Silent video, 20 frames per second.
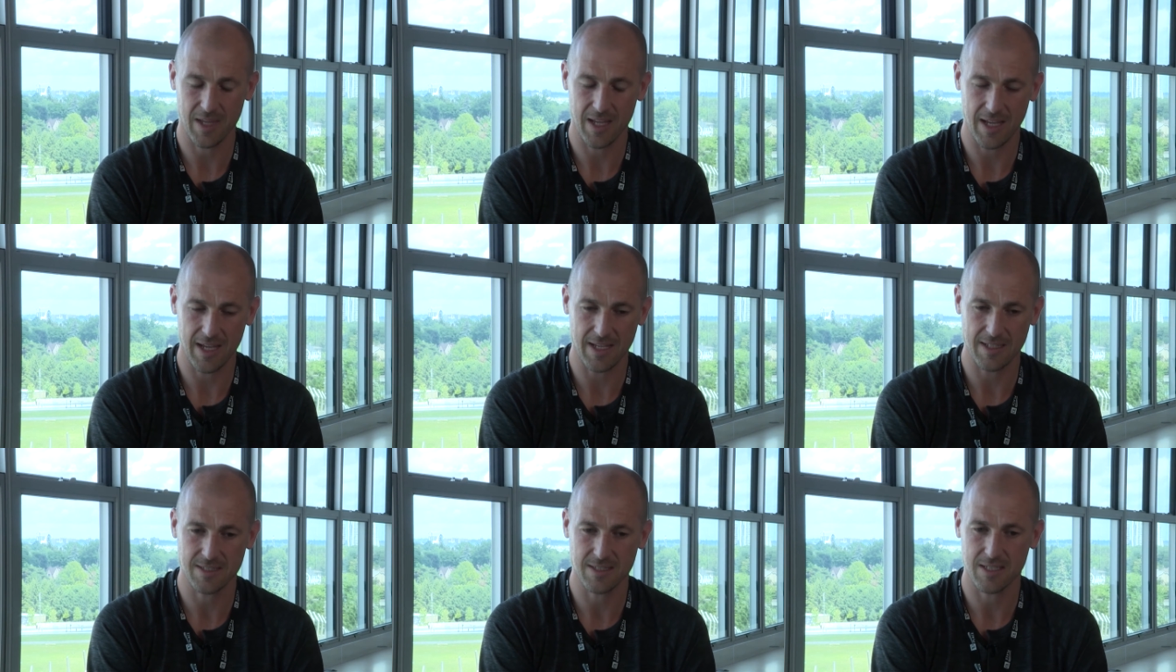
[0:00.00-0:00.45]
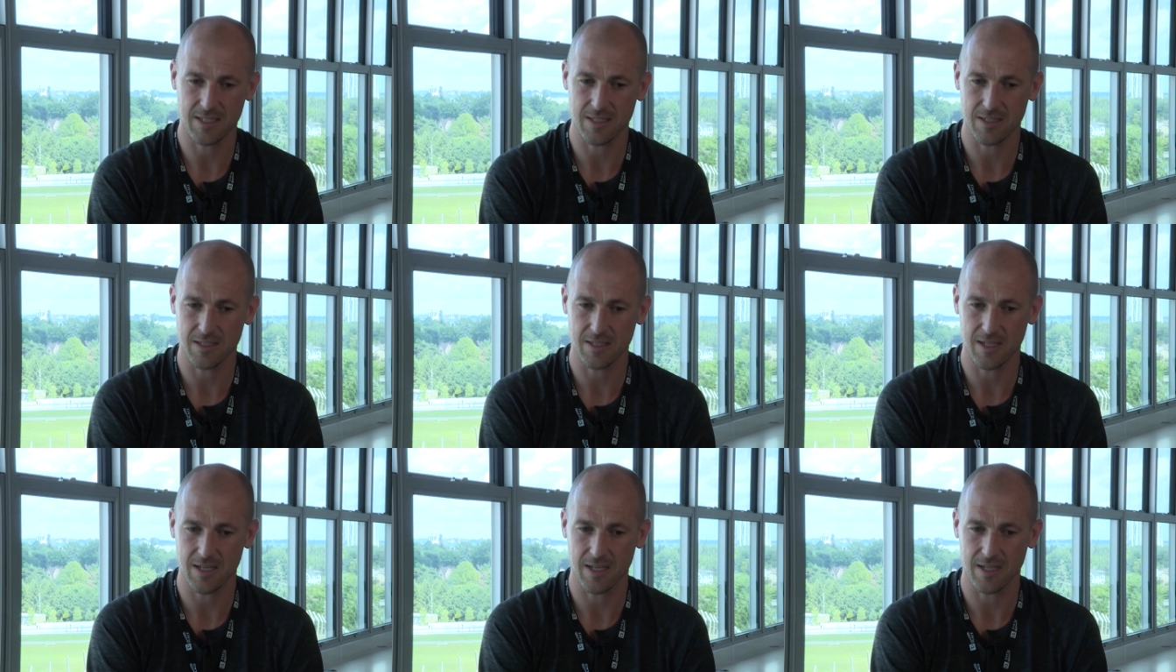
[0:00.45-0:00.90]
Eddie
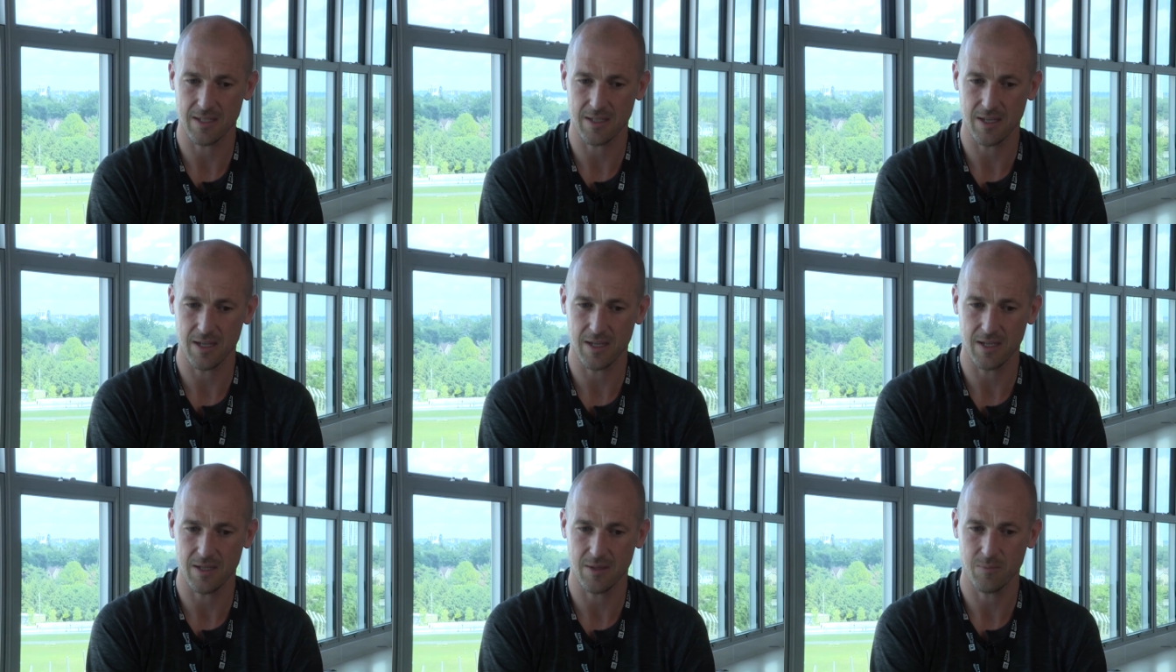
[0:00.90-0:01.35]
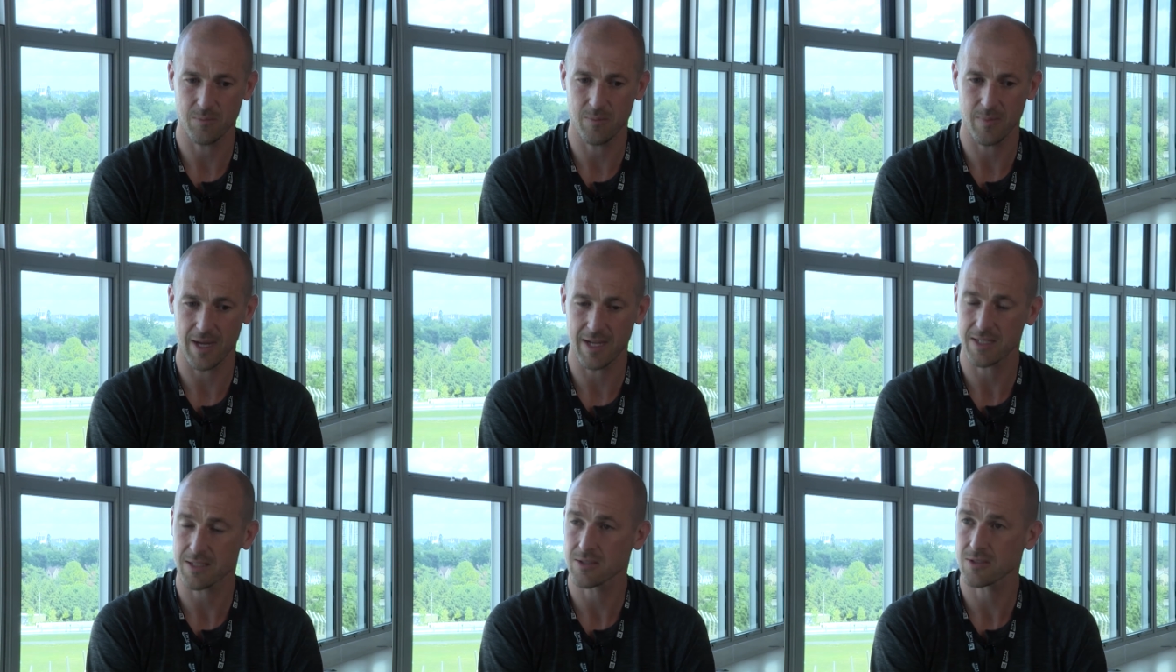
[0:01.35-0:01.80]
and
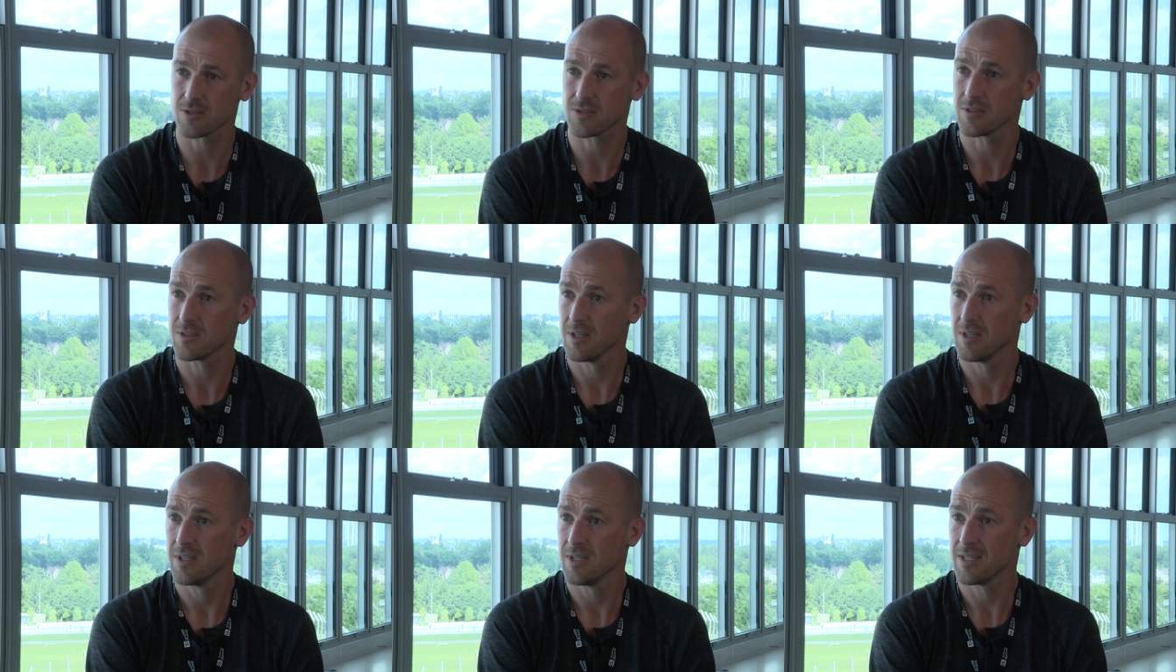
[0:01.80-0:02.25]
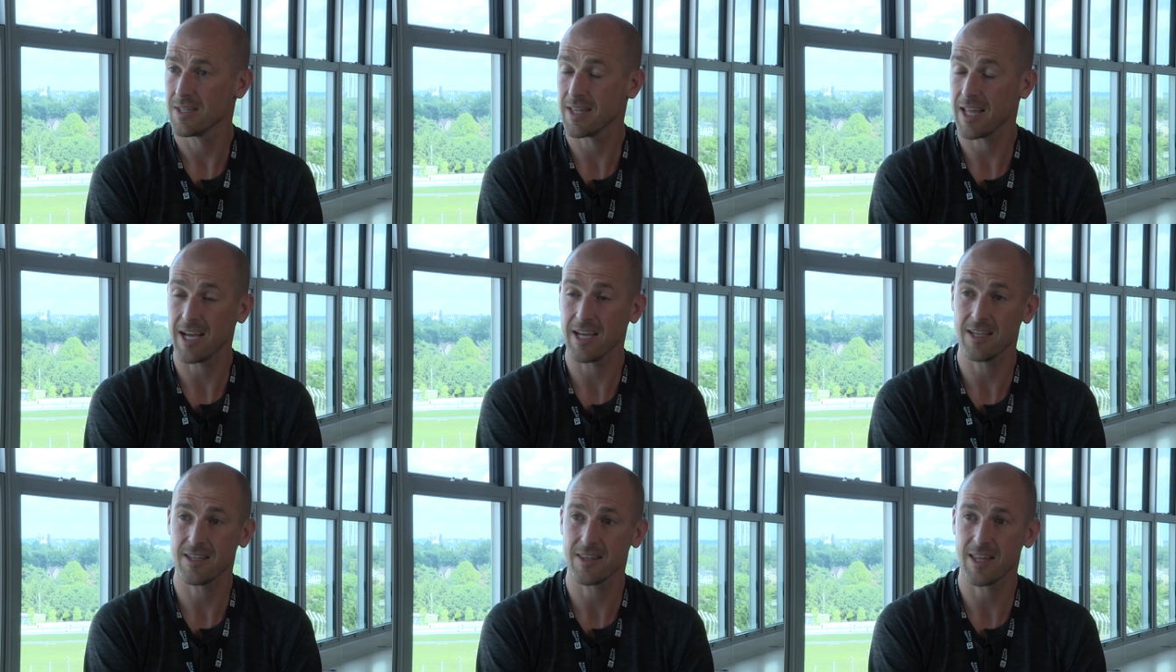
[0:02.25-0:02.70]
Max,
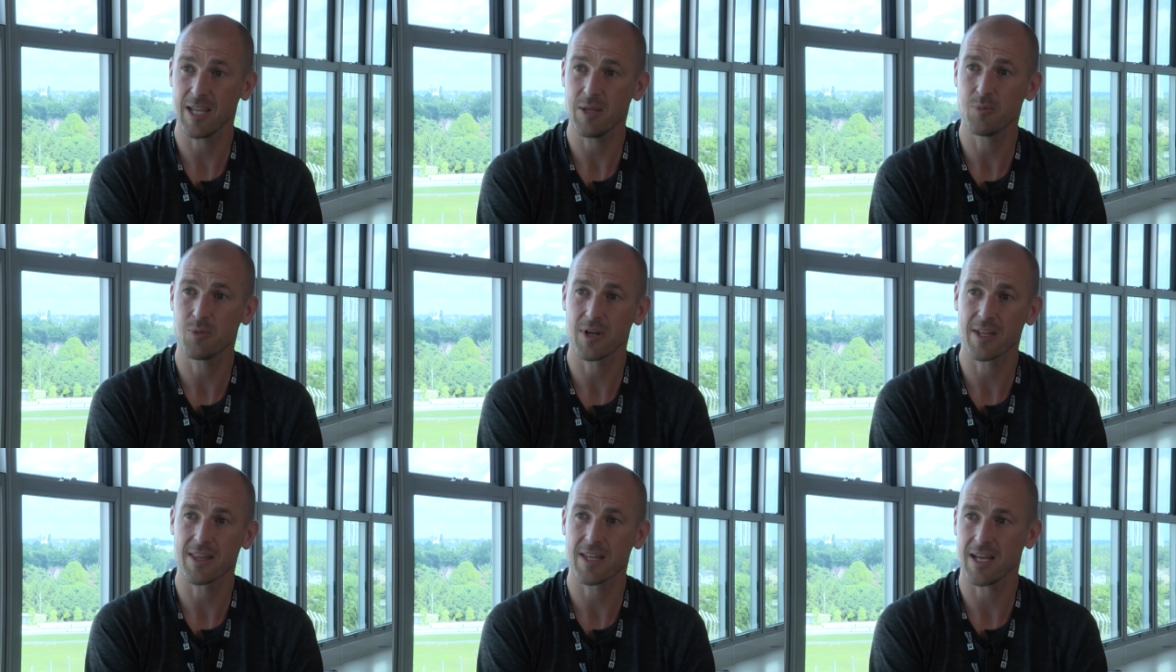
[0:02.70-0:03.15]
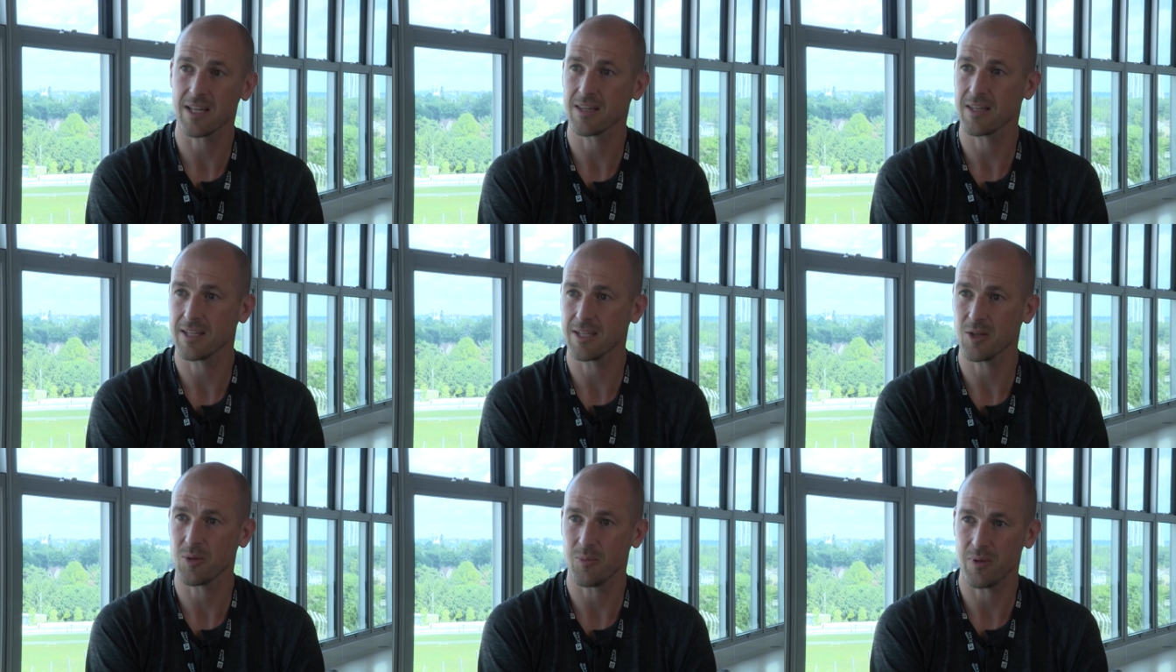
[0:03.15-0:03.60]
that they bring that
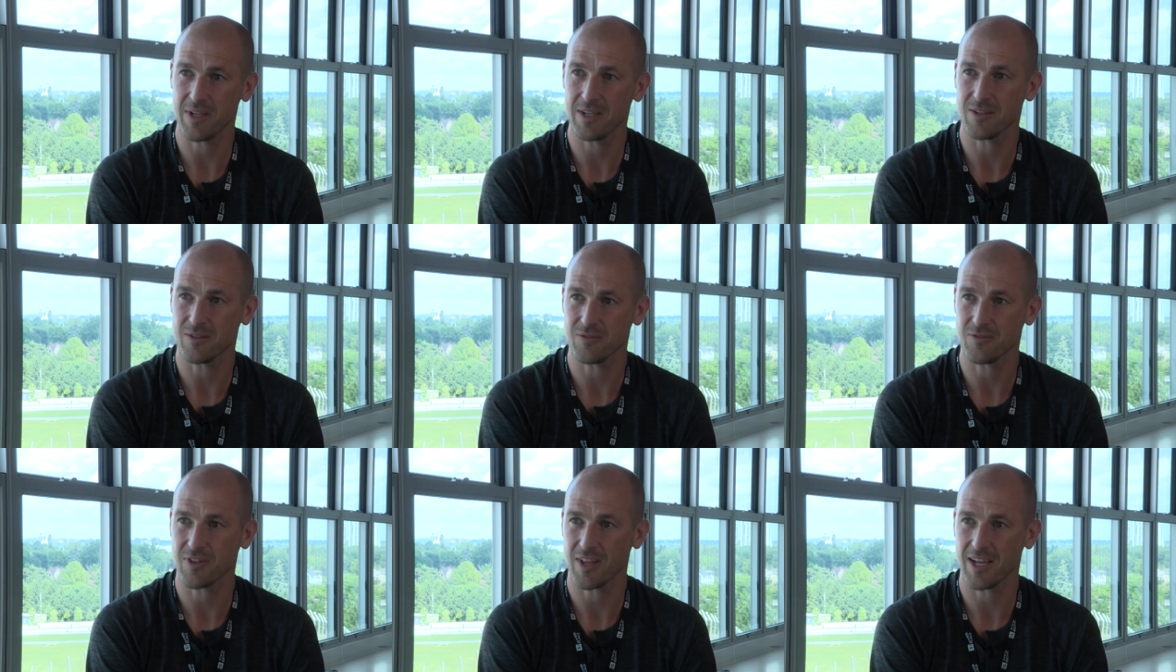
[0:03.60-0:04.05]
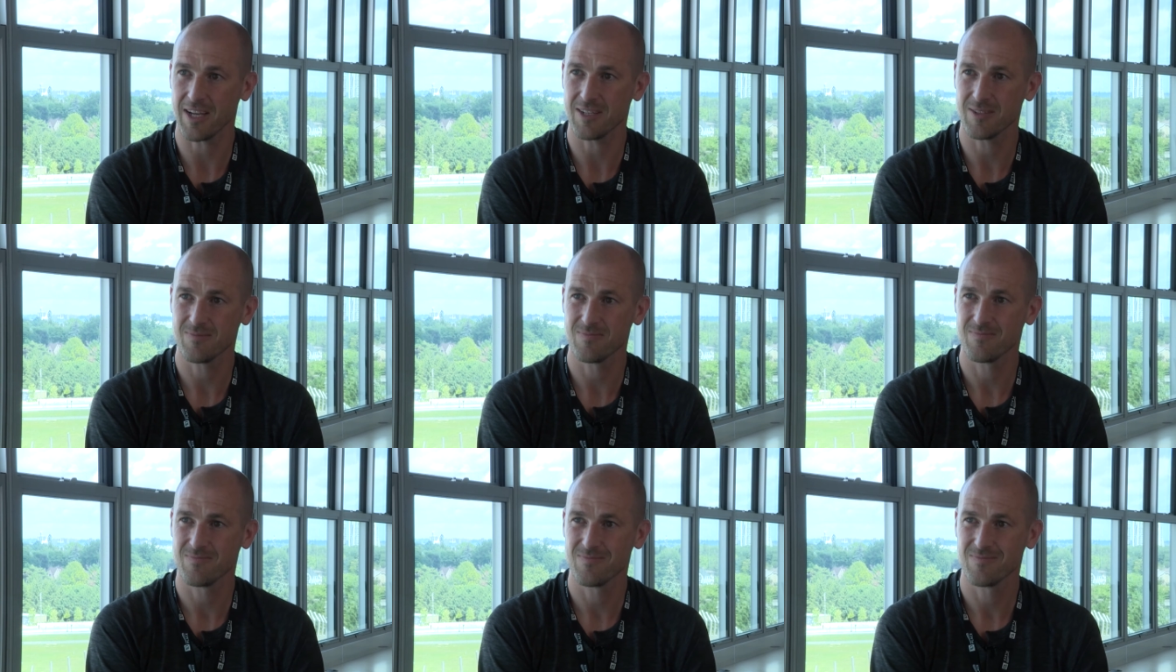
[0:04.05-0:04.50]
little bit of that
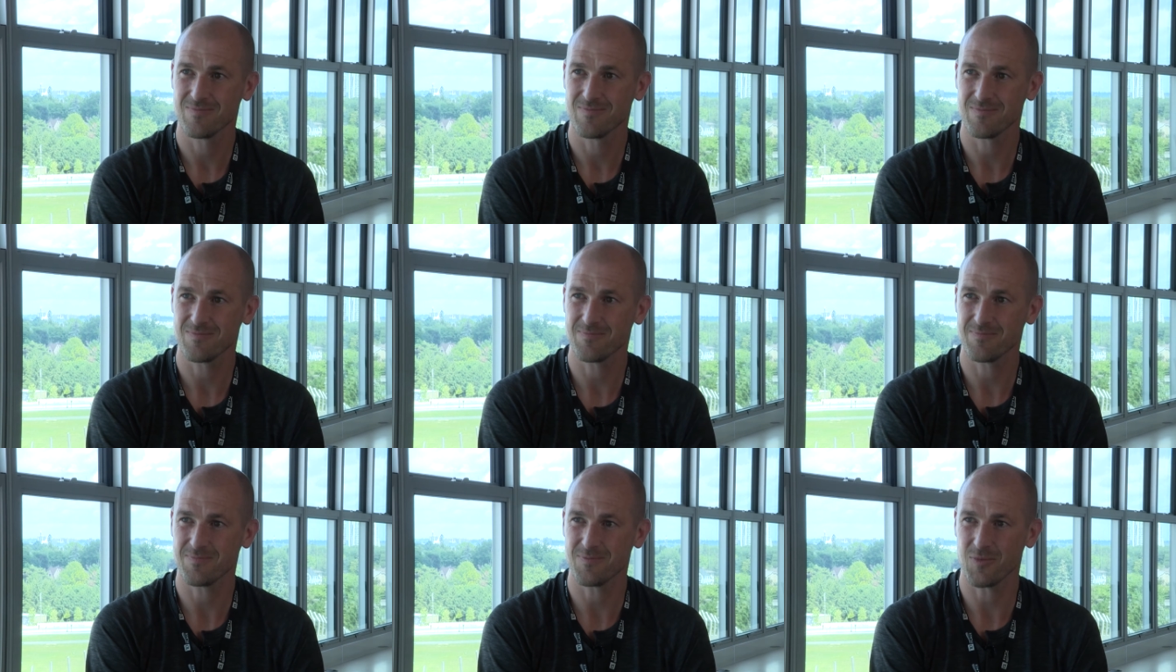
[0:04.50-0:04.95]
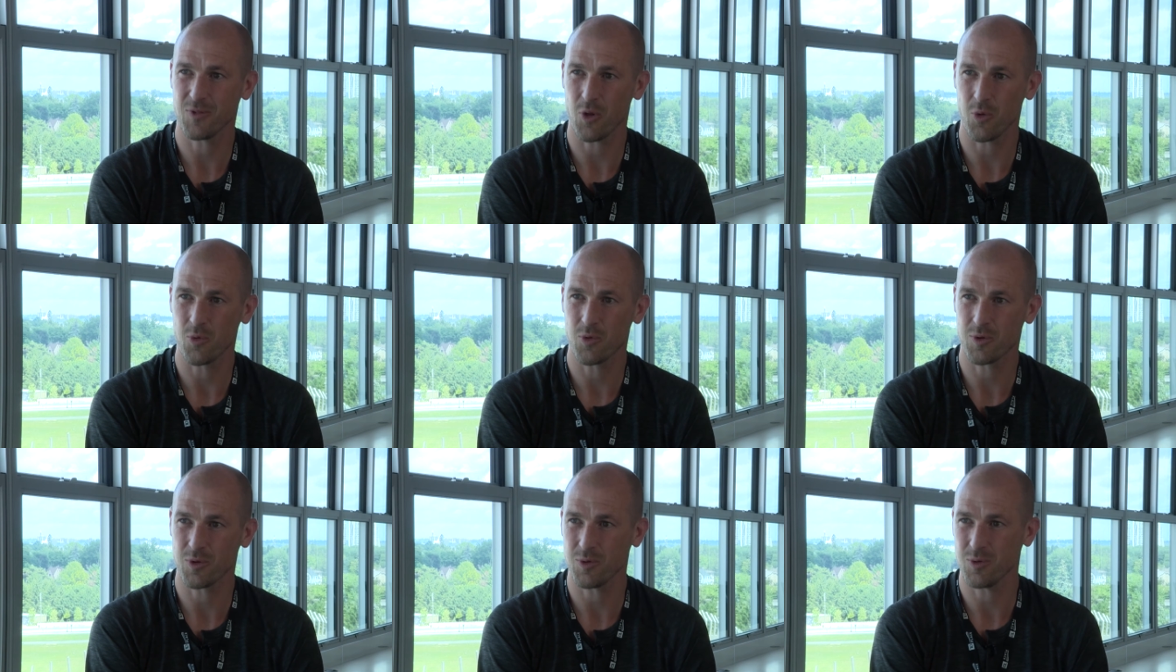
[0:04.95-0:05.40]

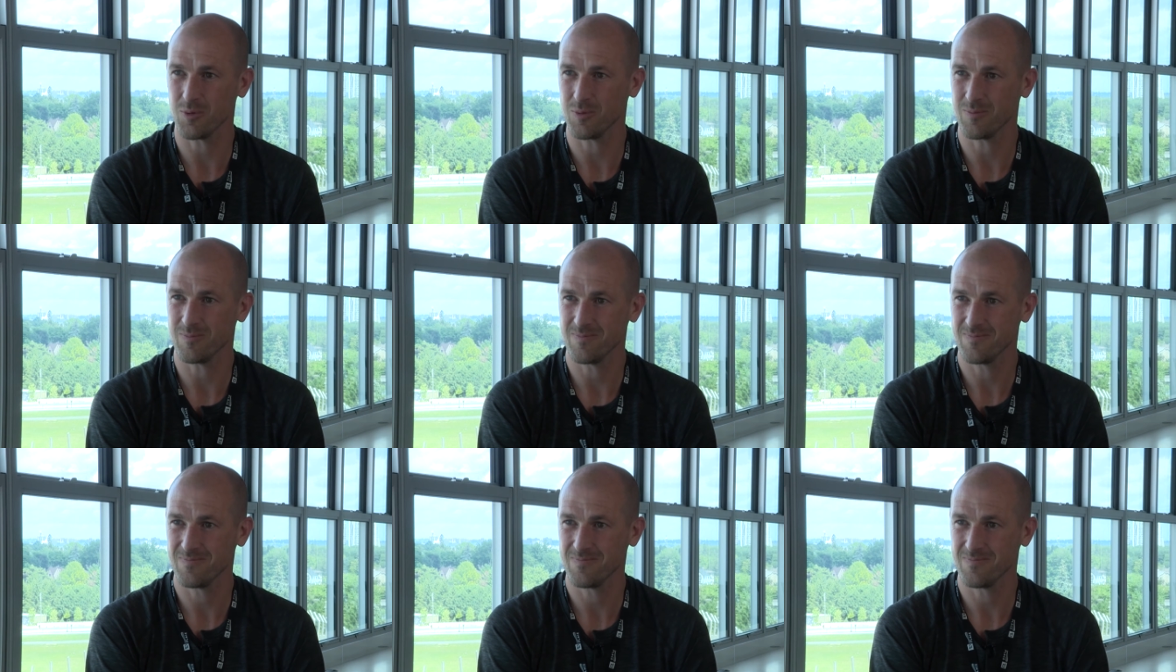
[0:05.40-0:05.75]
local